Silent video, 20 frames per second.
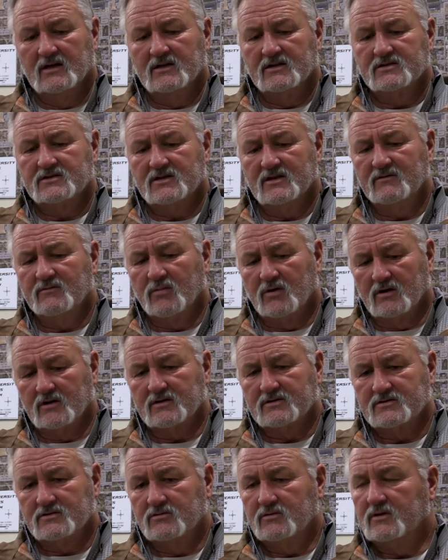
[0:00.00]
Steve brought
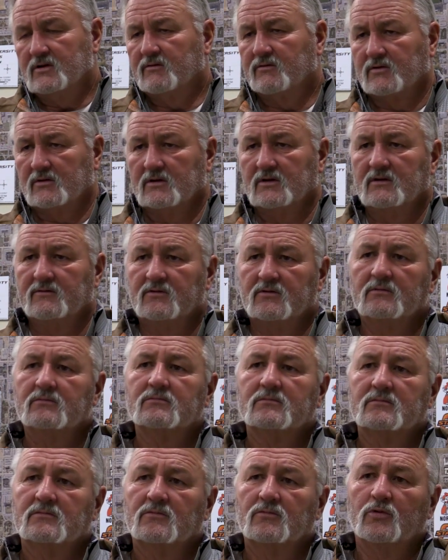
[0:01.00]
us to a different level,
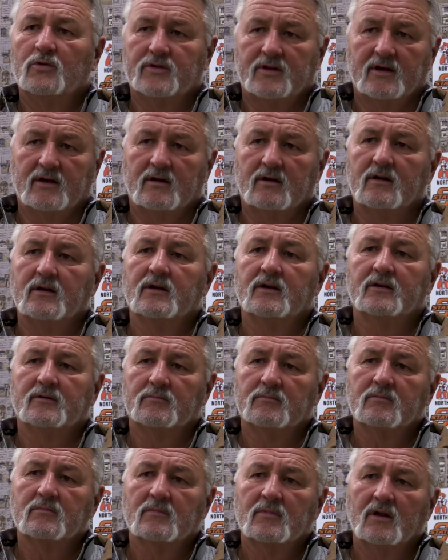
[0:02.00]
without a
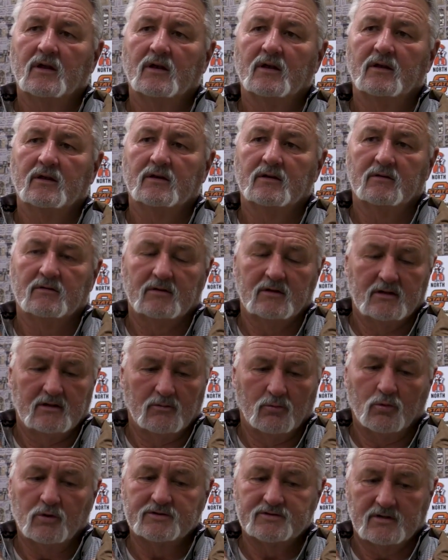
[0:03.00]
doubt, and
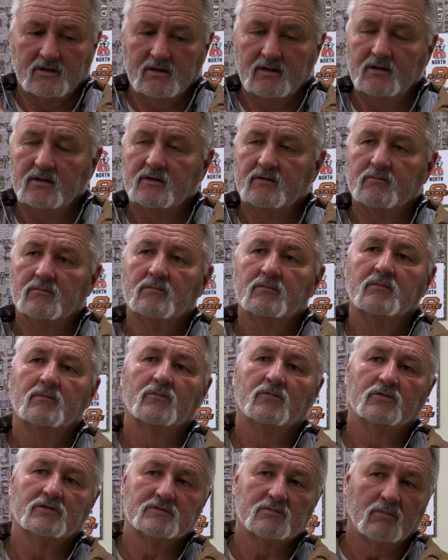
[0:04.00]
once again
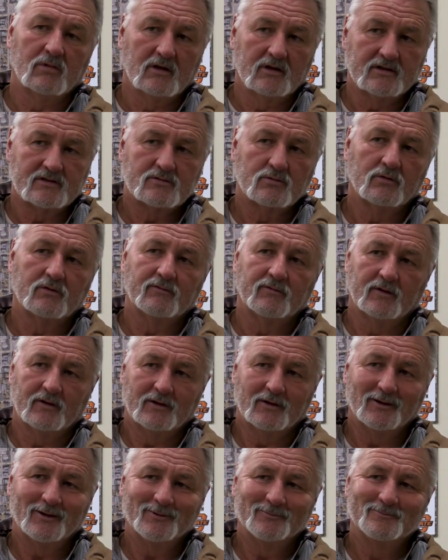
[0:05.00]
was blessed with
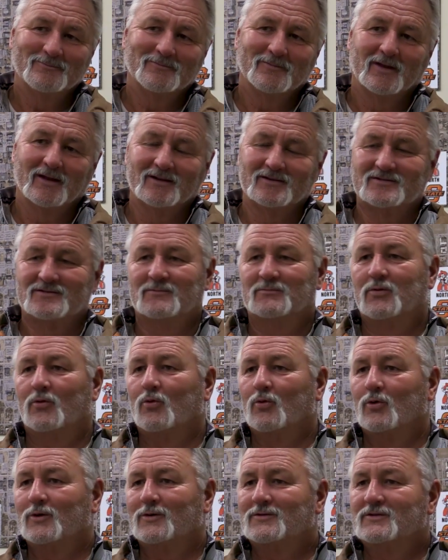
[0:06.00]
funding and
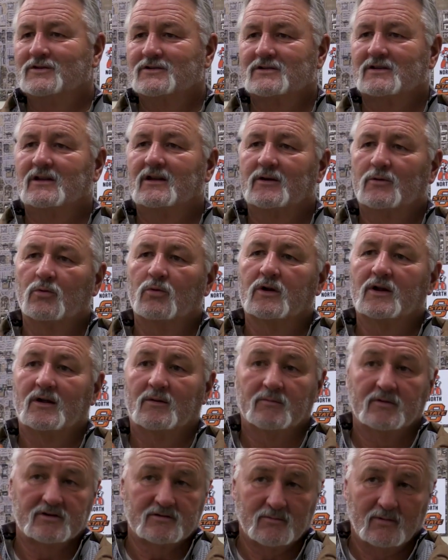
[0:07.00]
support, just like what
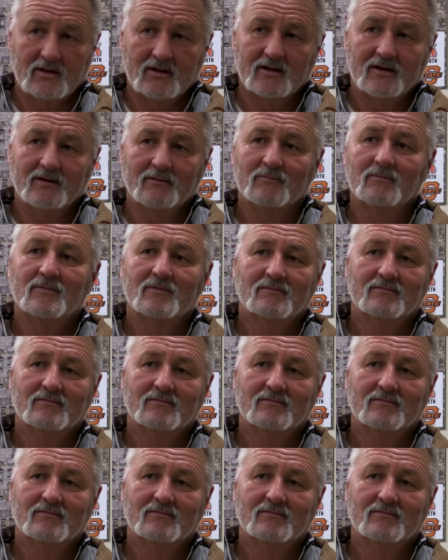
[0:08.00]
I'm explaining